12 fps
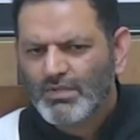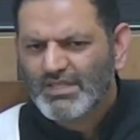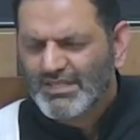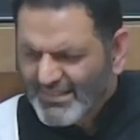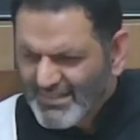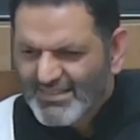
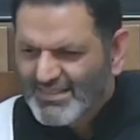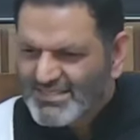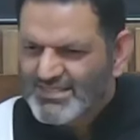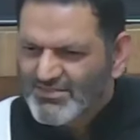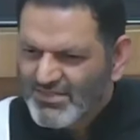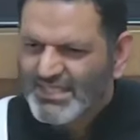Did
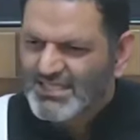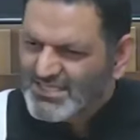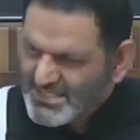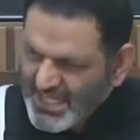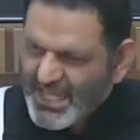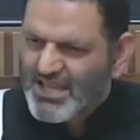this really
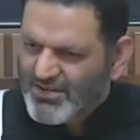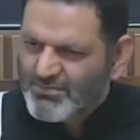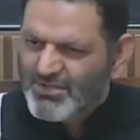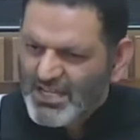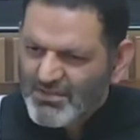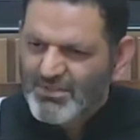scare
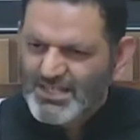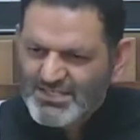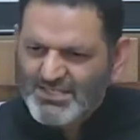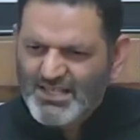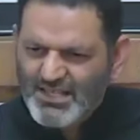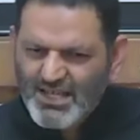Ibrahim alayhi
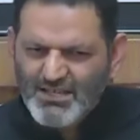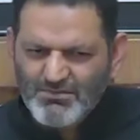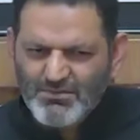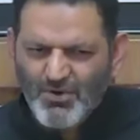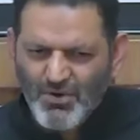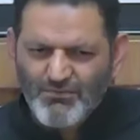
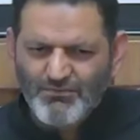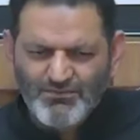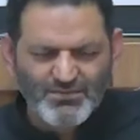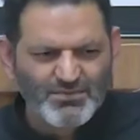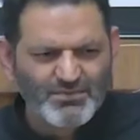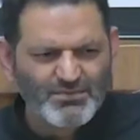salam off?